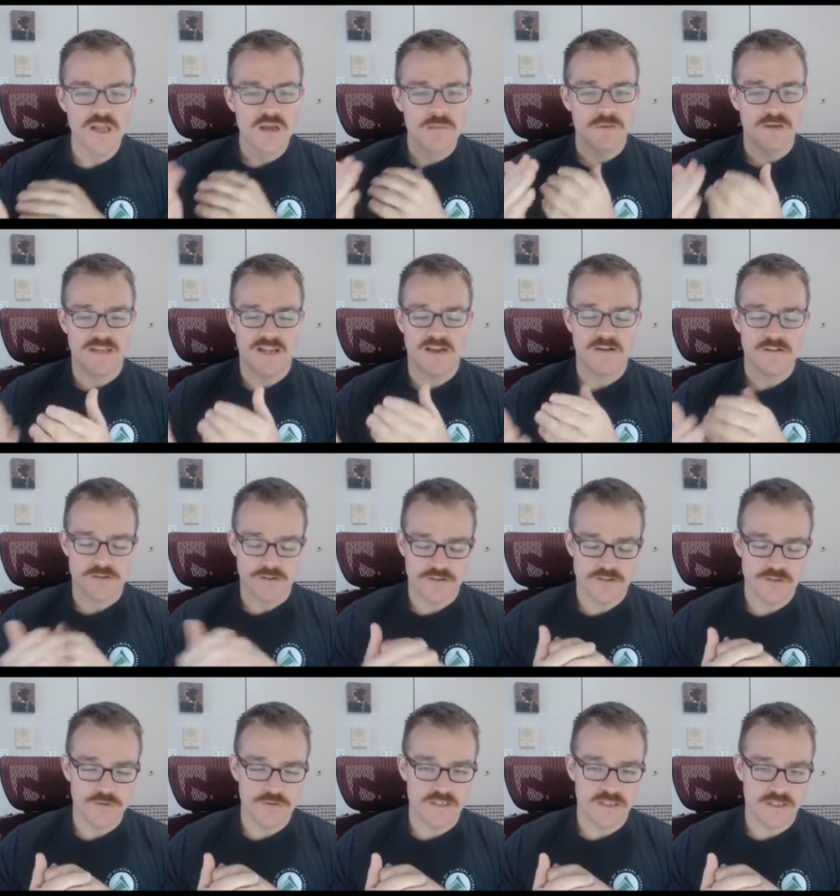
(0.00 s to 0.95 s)
but now you're
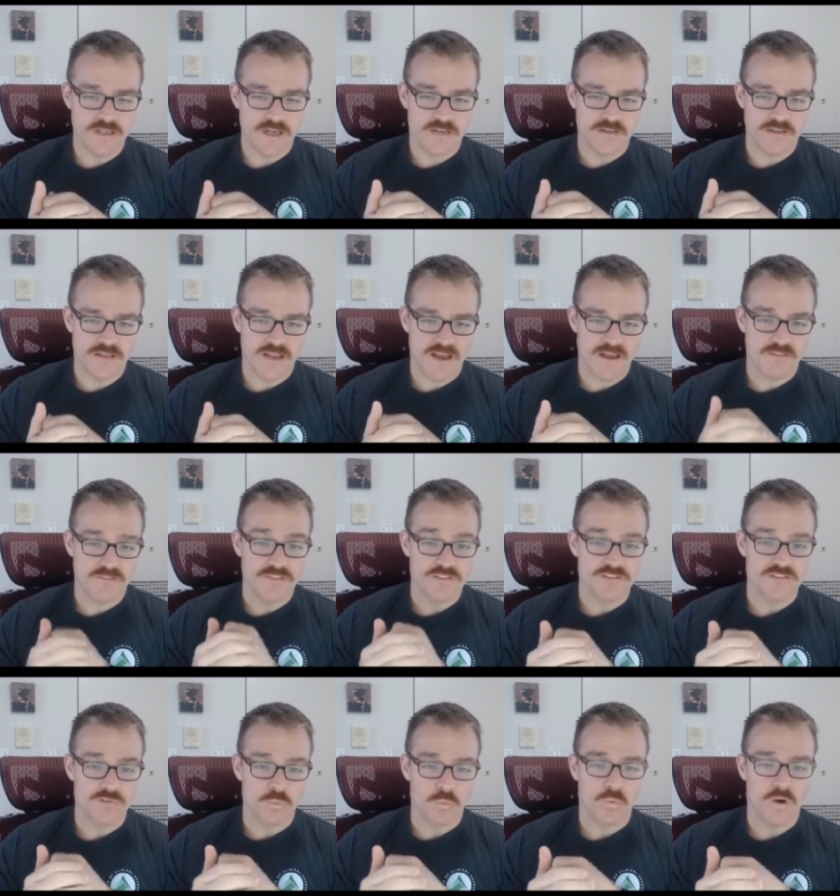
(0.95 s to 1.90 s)
cued in on that
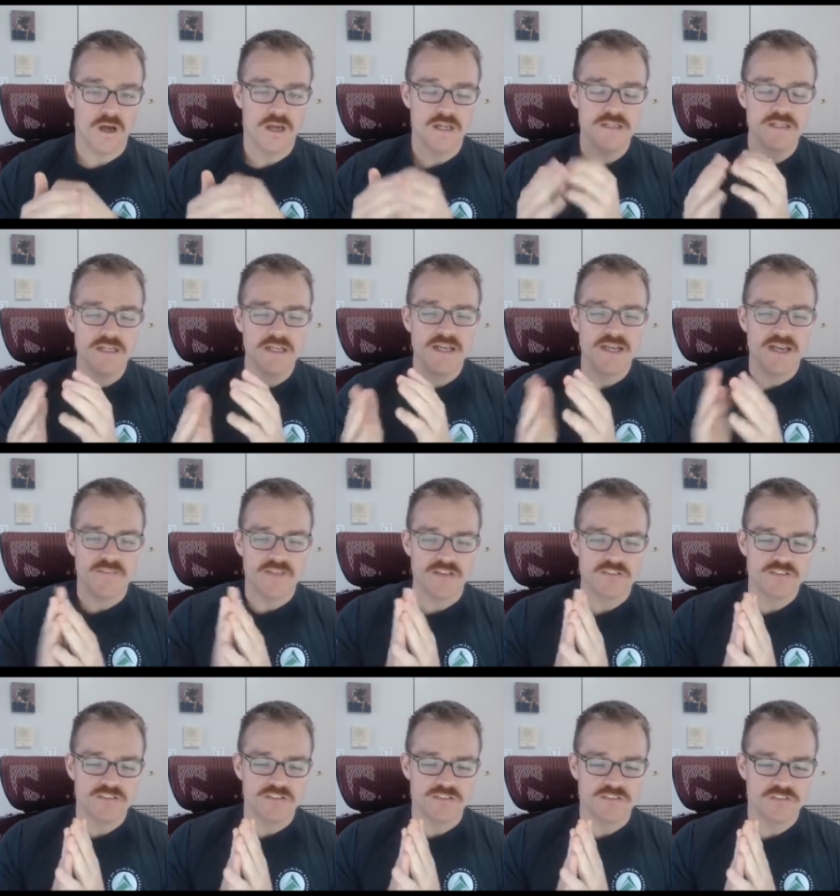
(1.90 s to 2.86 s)
visit one, and
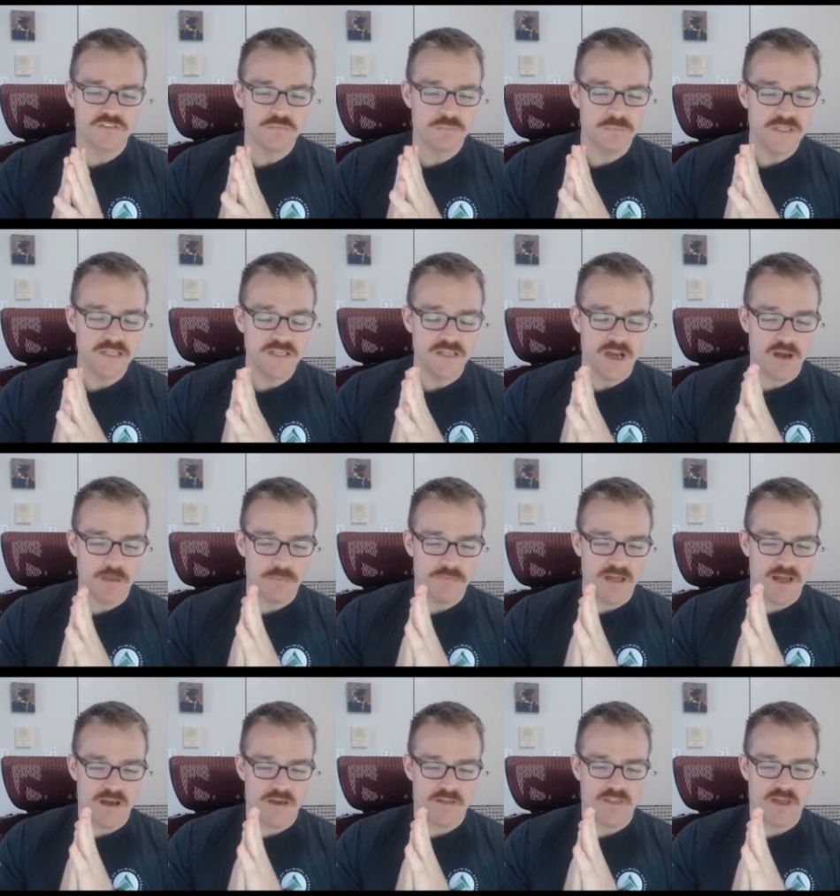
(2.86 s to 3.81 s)
that's going to speed up
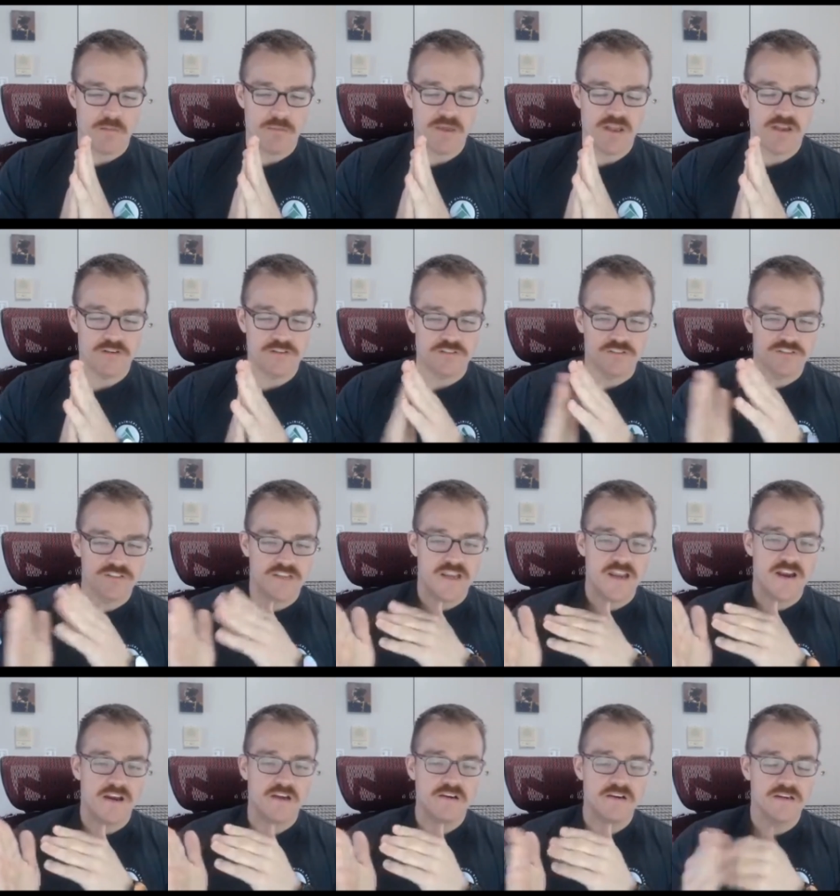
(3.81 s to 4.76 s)
that that patient's
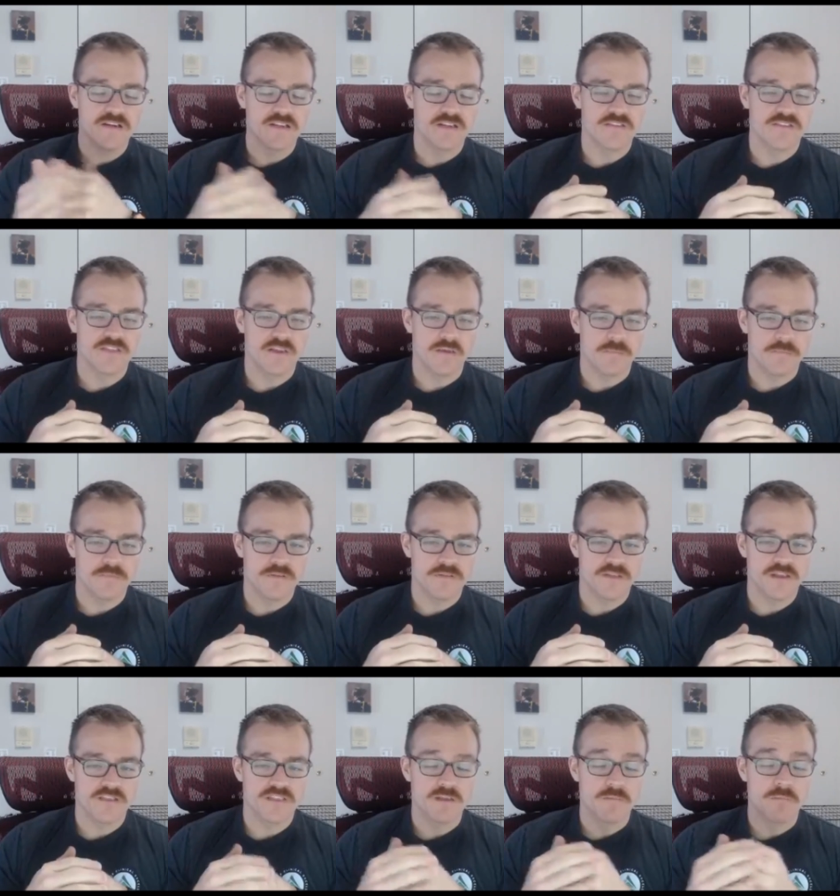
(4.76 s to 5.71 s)
care and get them
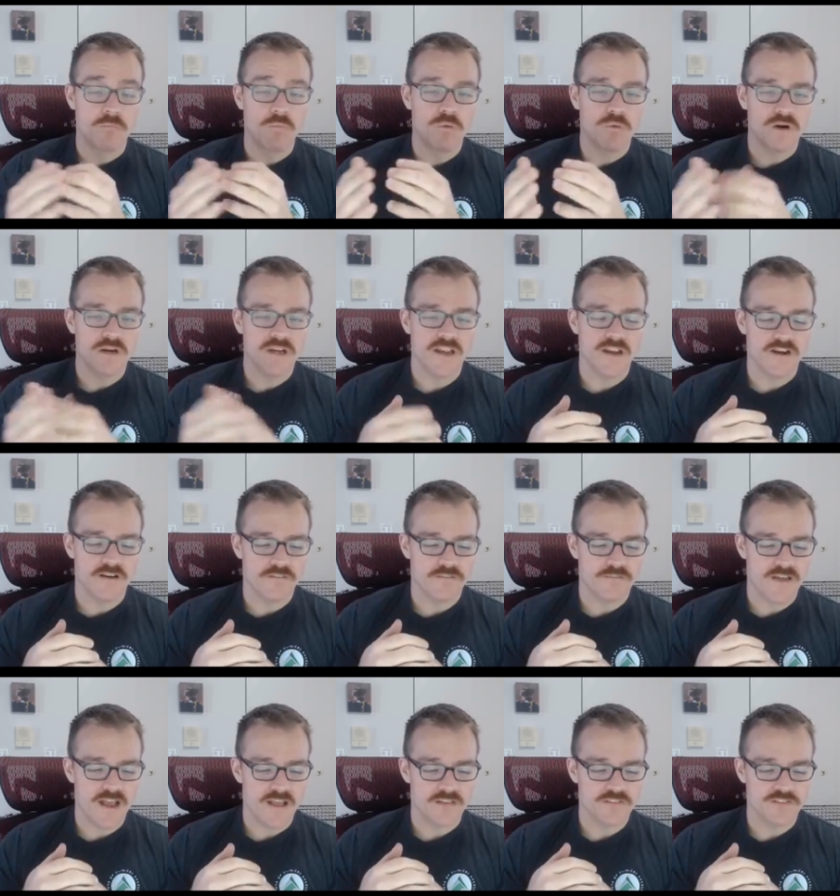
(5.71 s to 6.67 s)
get them more care
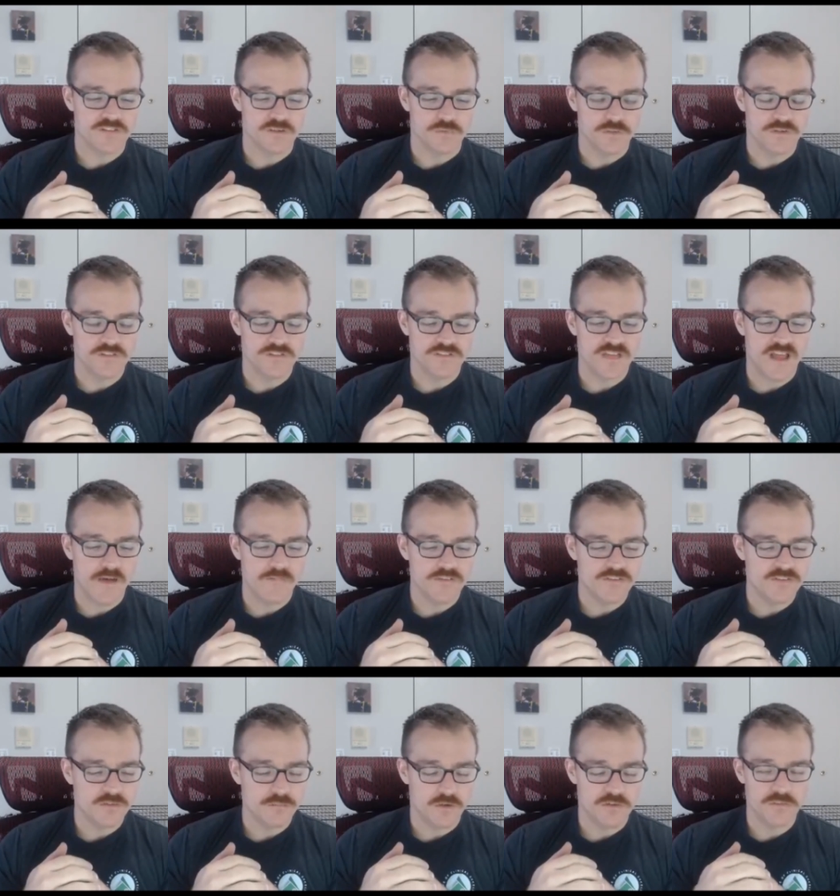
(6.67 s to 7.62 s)
faster, which is
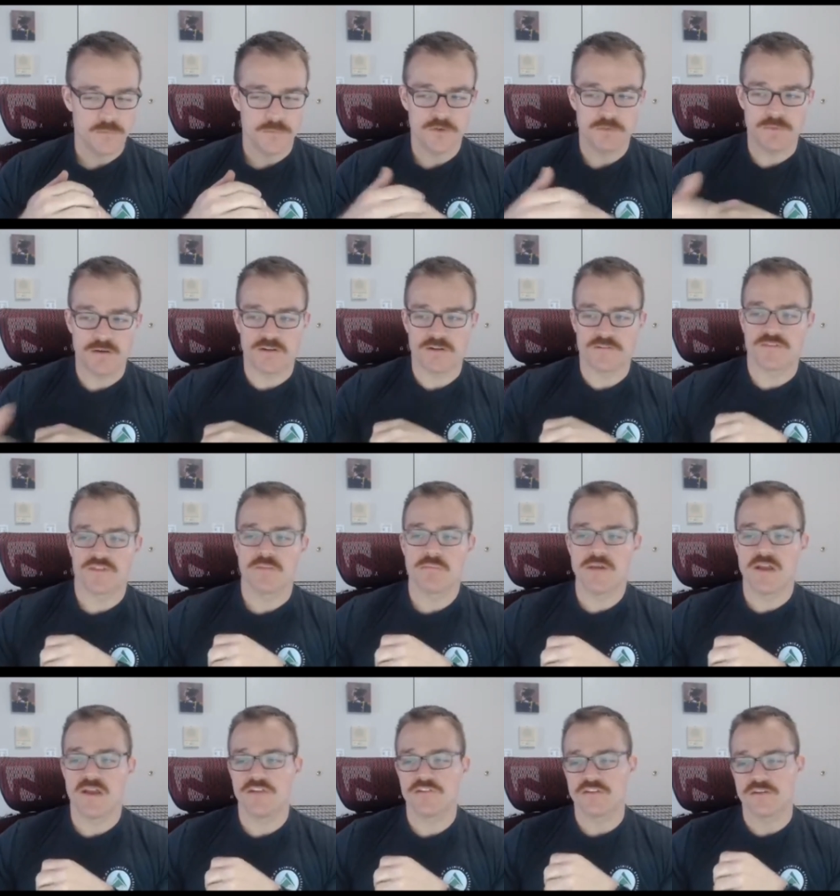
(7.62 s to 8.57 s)
obviously much much better for the
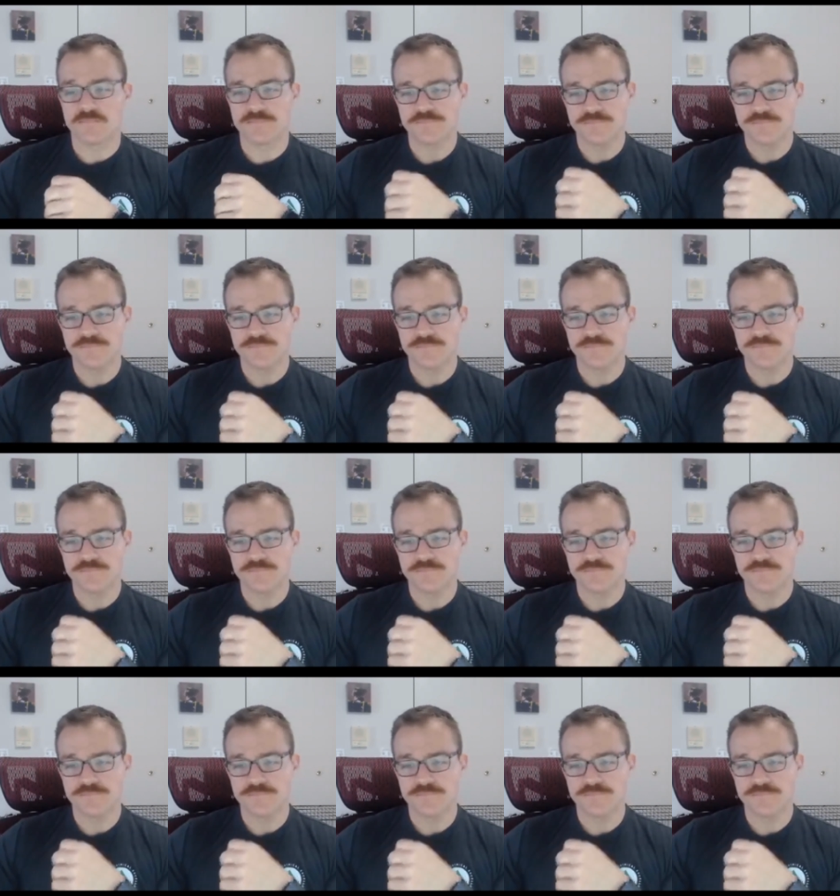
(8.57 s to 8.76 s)
patient.